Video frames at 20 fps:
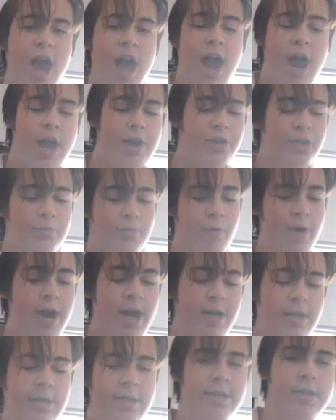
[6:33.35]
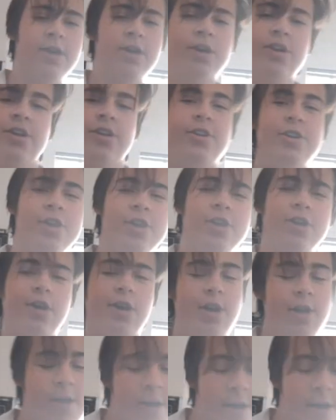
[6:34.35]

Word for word: and he spread it, duh, duh.